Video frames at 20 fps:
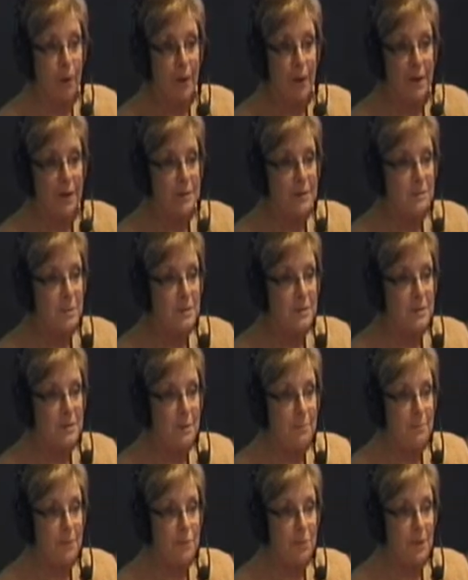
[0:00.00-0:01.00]
Parking space
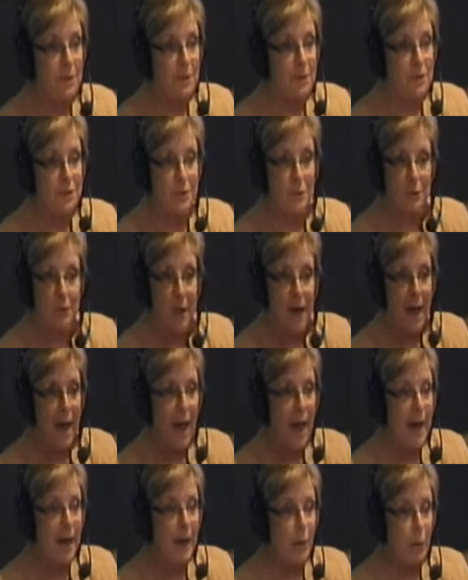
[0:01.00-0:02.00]
number 22,
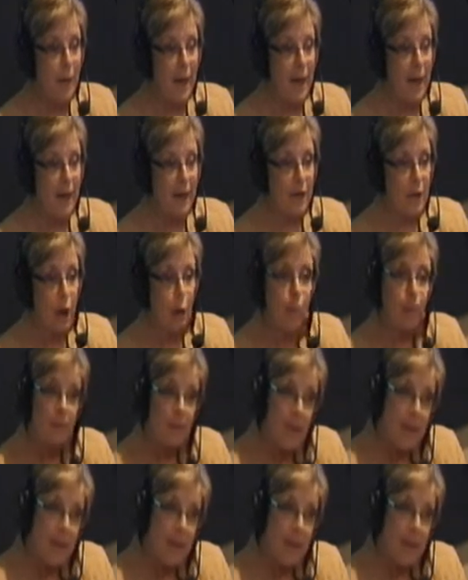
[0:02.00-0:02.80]
and away I go.